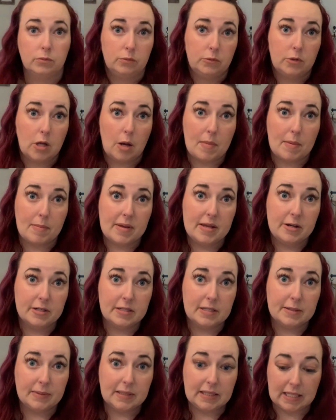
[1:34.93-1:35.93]
Y'all might be hearing
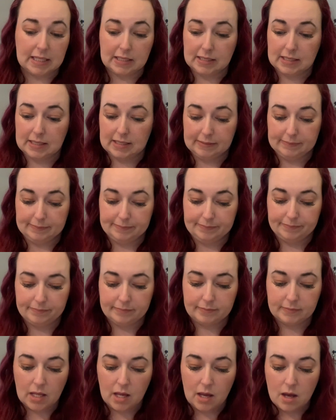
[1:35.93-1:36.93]
some thunder.
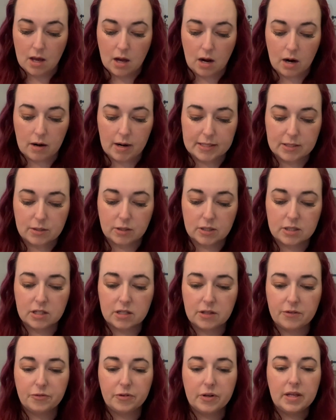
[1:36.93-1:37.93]
All right, so let's look at
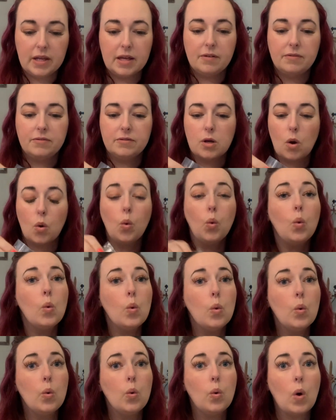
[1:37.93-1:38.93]
the free gift.
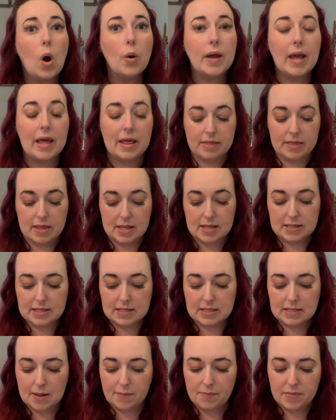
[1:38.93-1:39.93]
Ooh, okay, this is
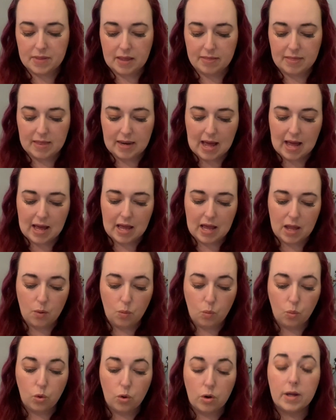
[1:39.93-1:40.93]
something that I
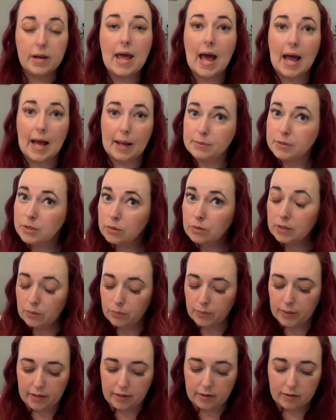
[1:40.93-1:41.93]
would absolutely
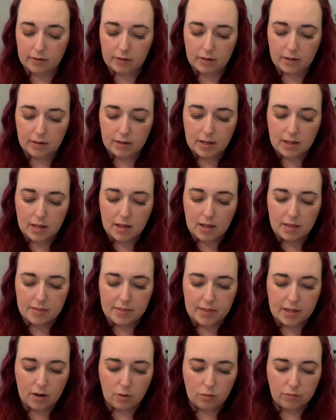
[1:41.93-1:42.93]
wear.
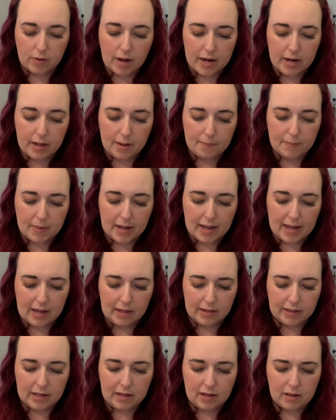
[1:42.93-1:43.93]
They are right up my
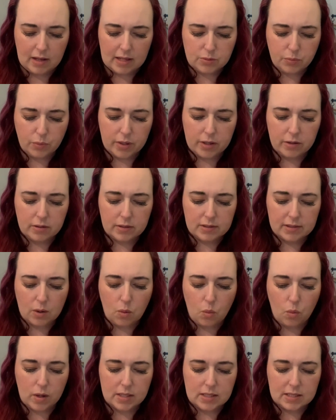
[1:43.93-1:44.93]
alley. That's weird, it's like
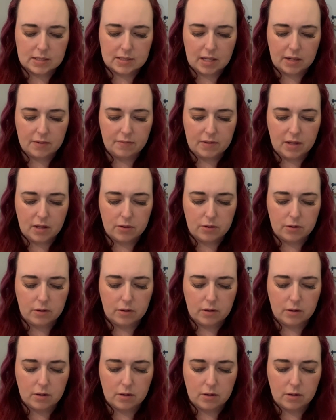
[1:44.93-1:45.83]
one inside of the other.